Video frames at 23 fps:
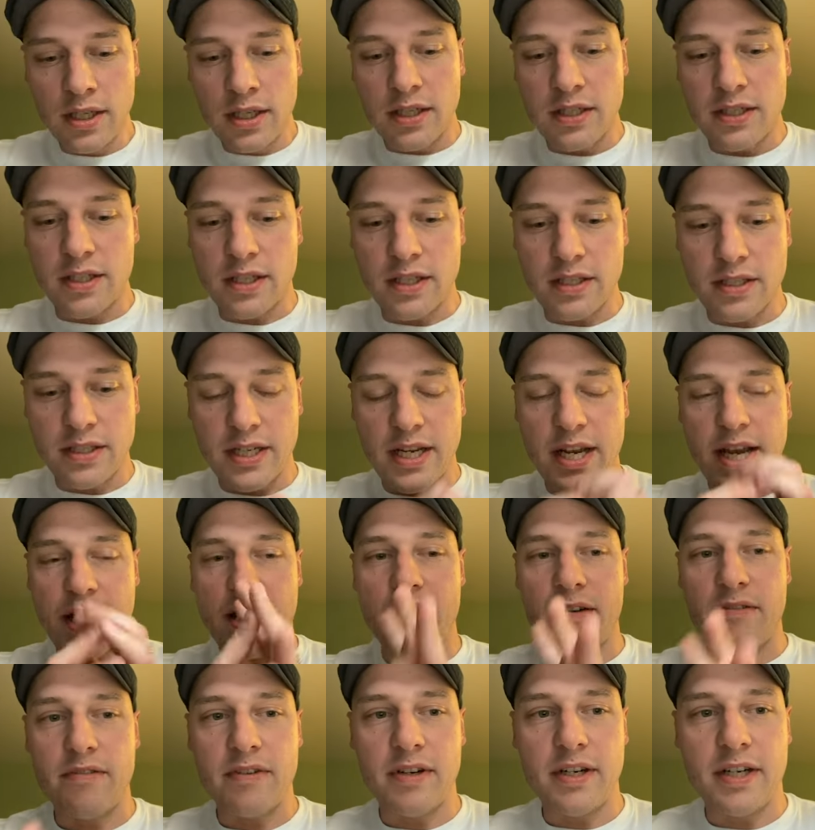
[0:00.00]
does
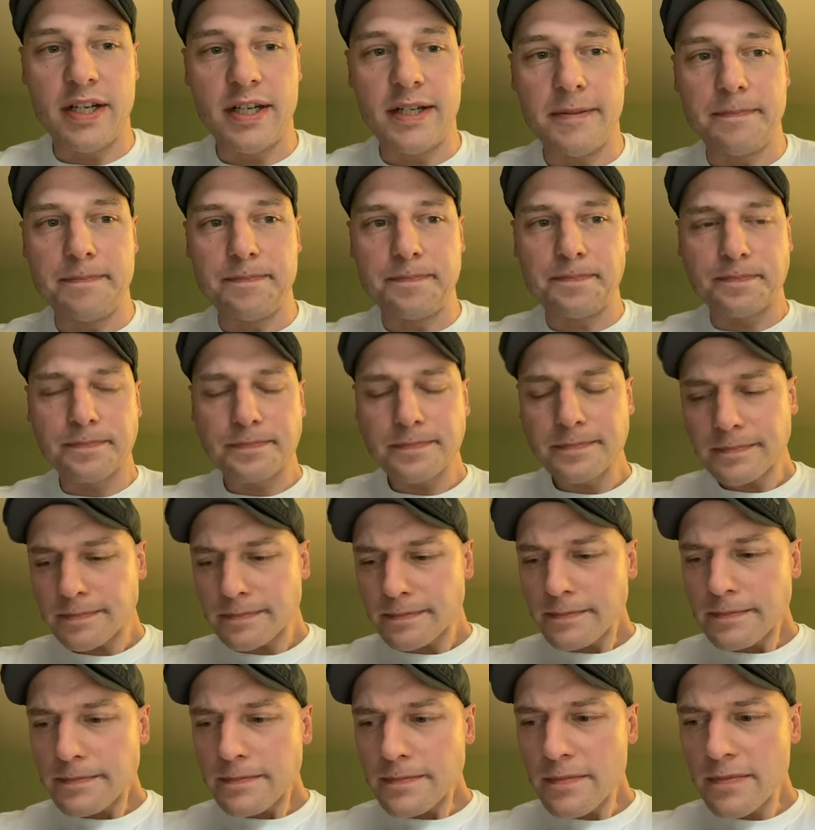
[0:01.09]
have
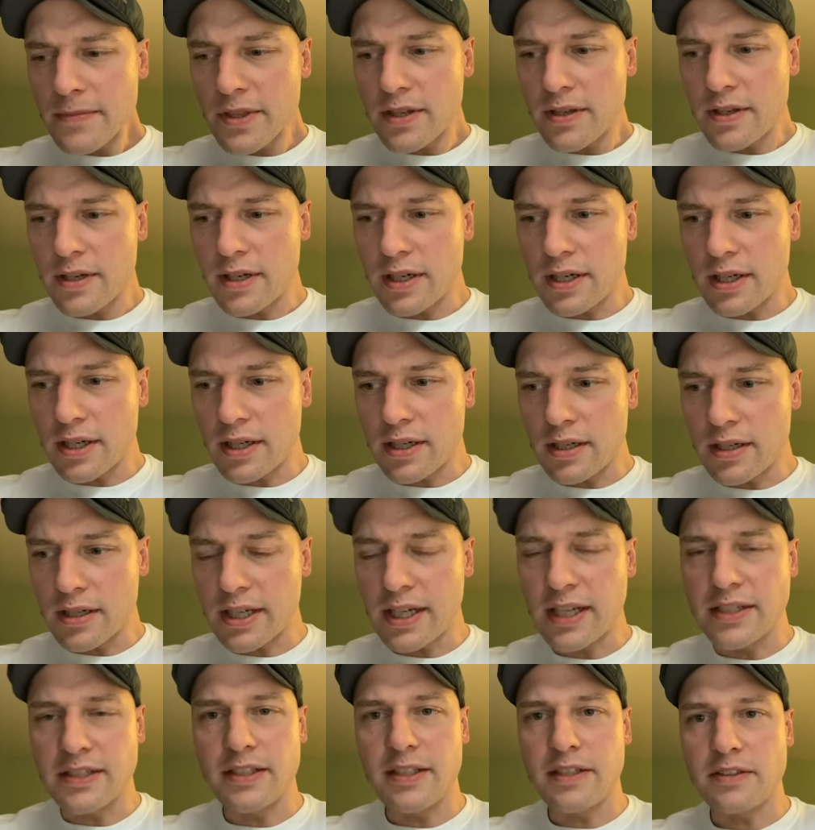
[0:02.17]

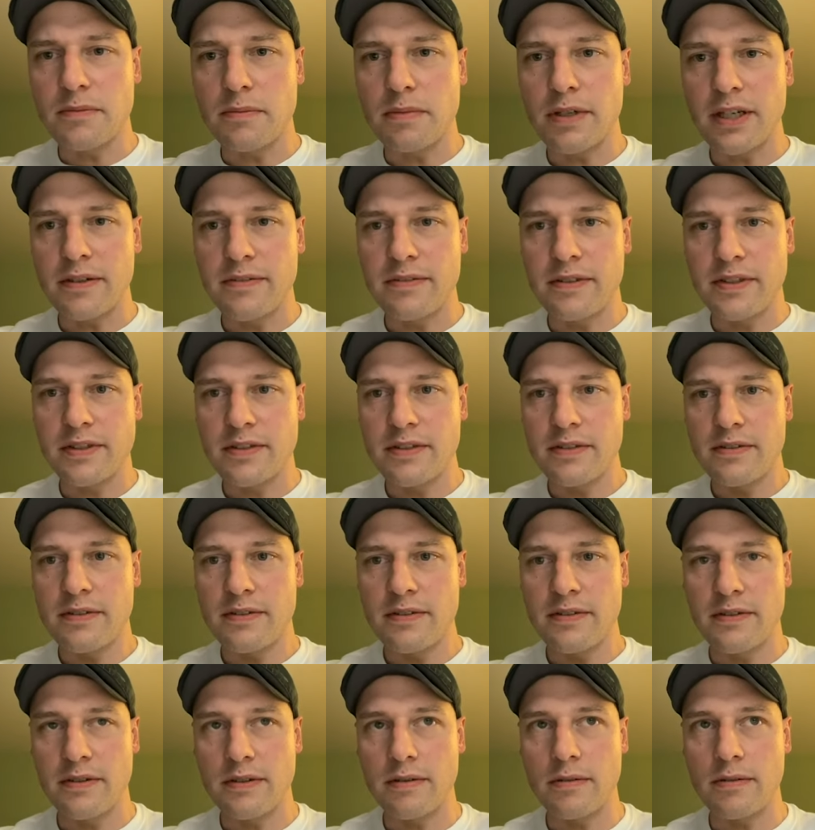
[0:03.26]
continental breakfast.
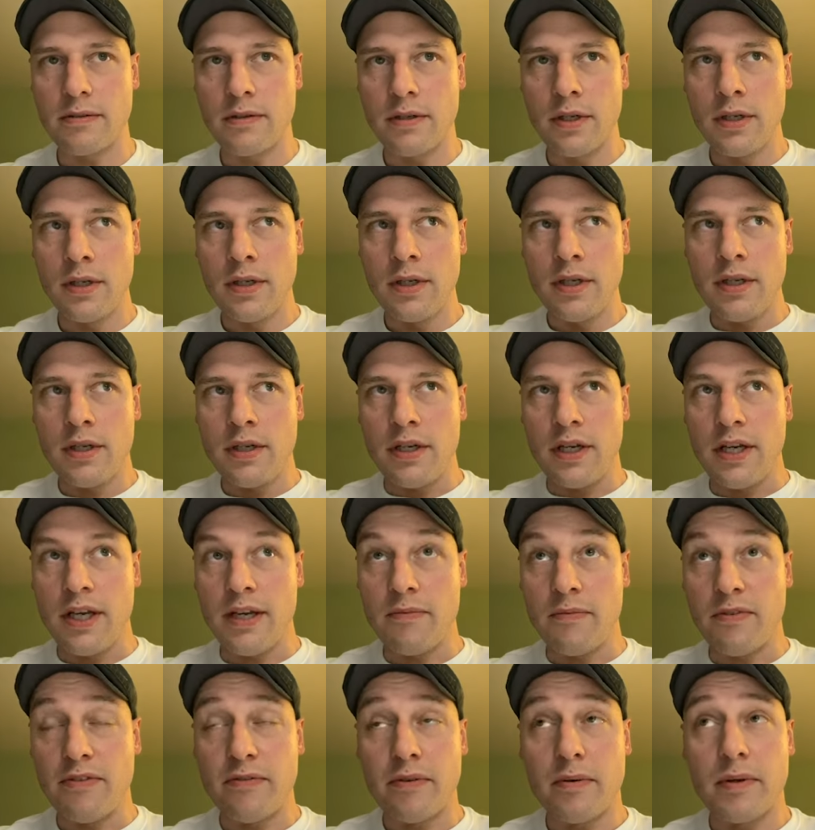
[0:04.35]
So,
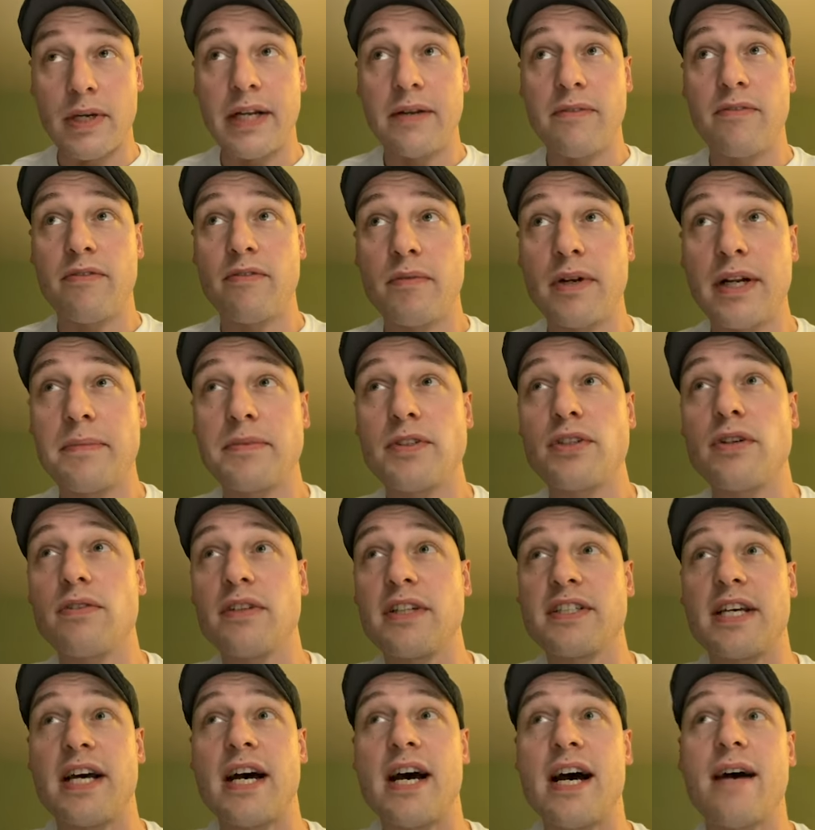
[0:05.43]
and from what I'm told,
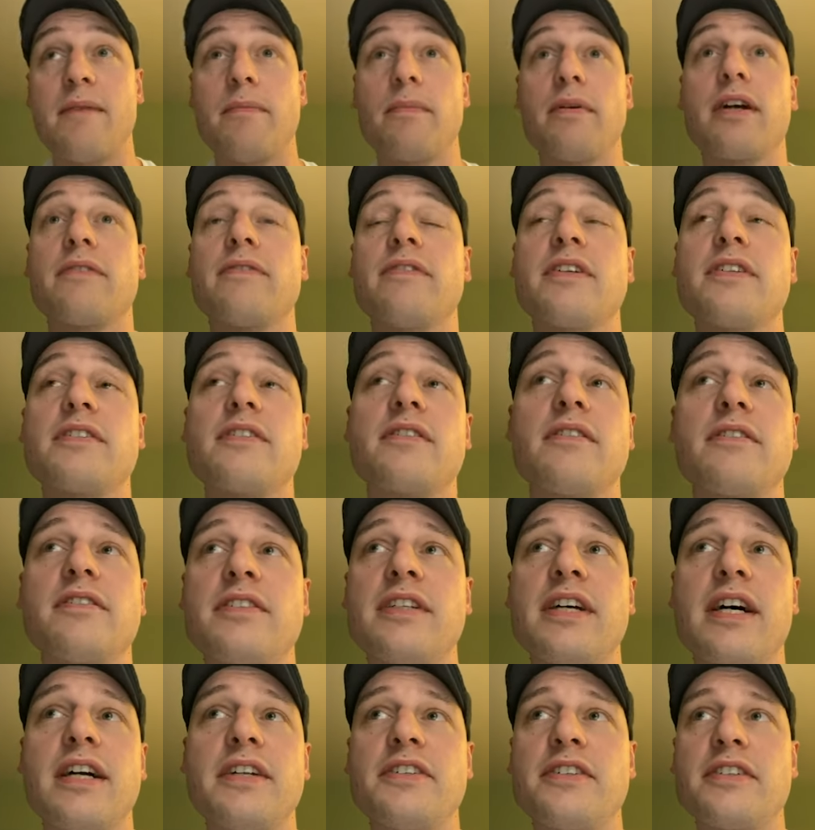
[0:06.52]
it's a hot breakfast. So it's
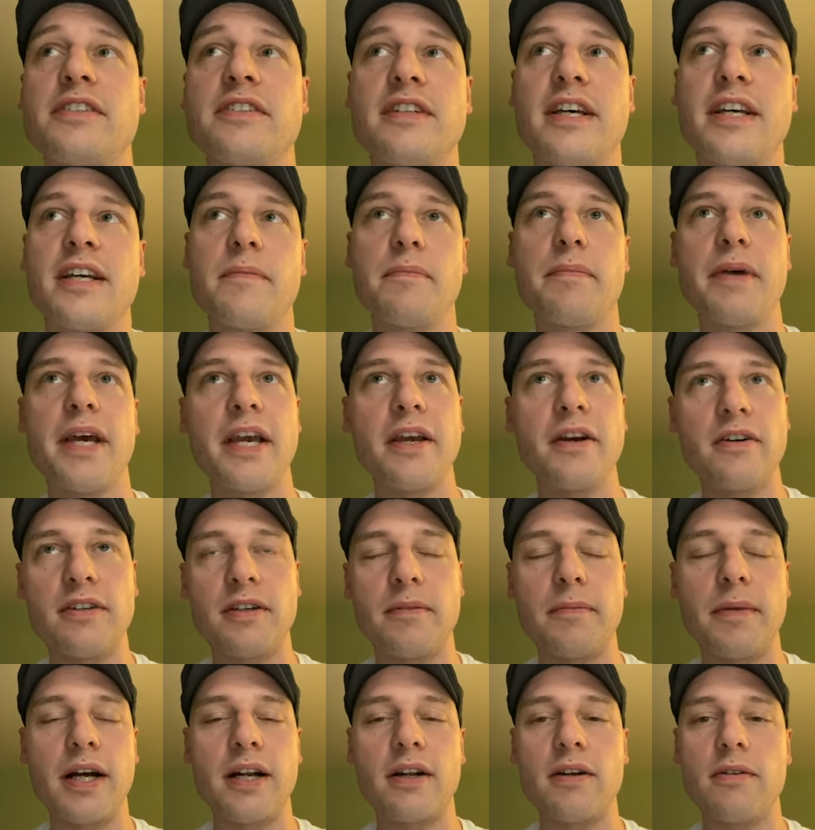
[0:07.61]
not just like a bagel and a
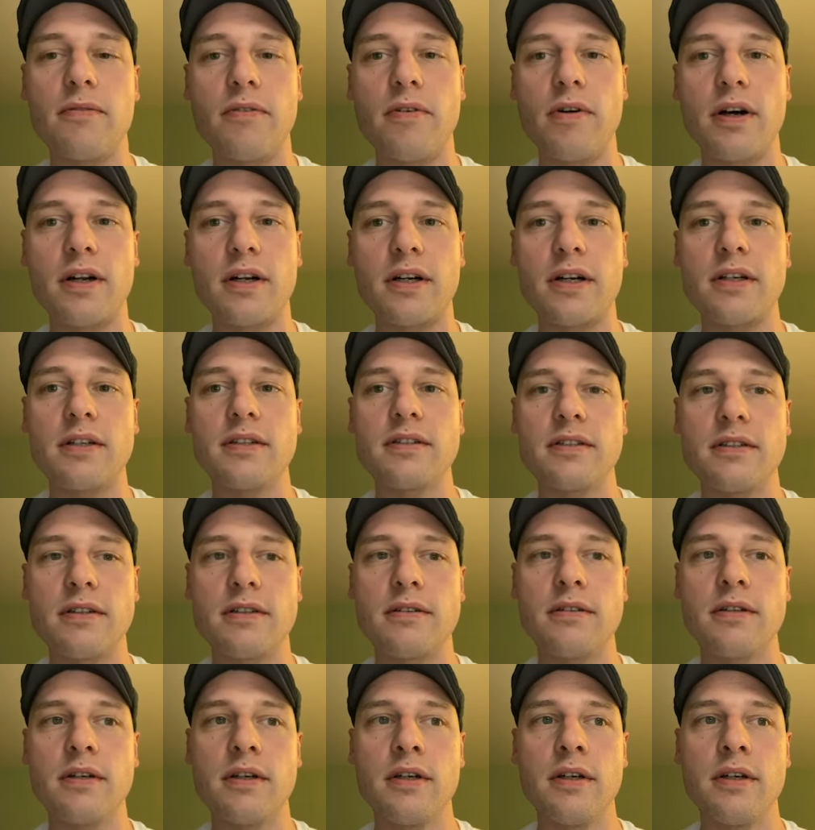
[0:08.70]
bottle of water. So